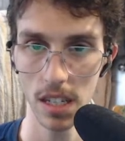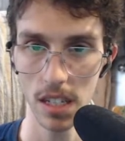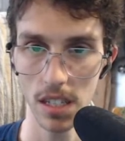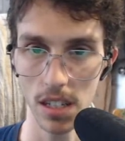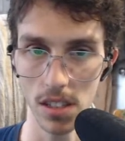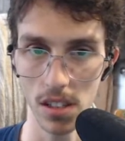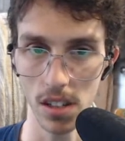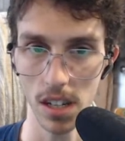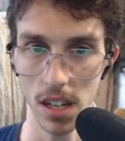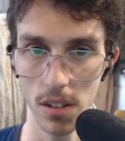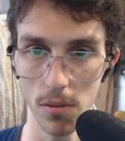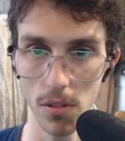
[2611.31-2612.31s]
Does look kind
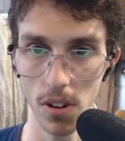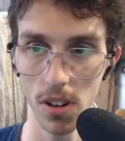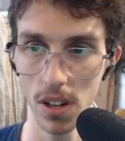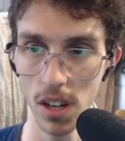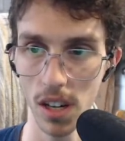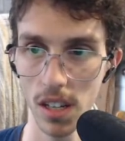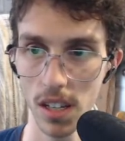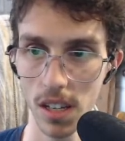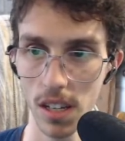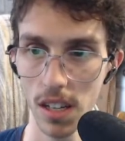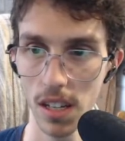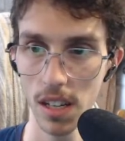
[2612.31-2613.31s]
of wrong.
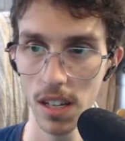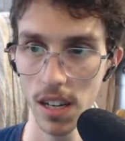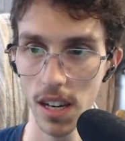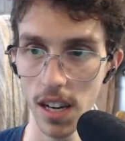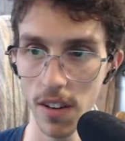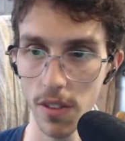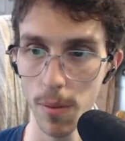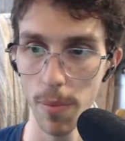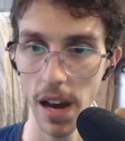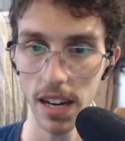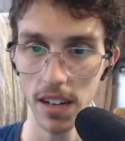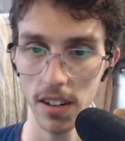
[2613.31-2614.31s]
If the
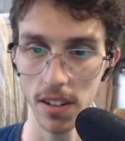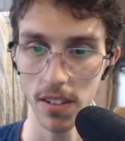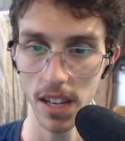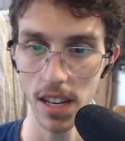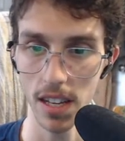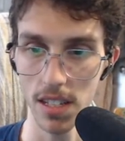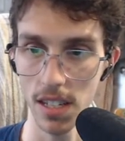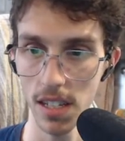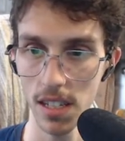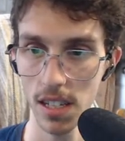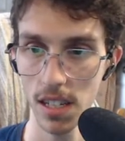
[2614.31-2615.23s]
background isn't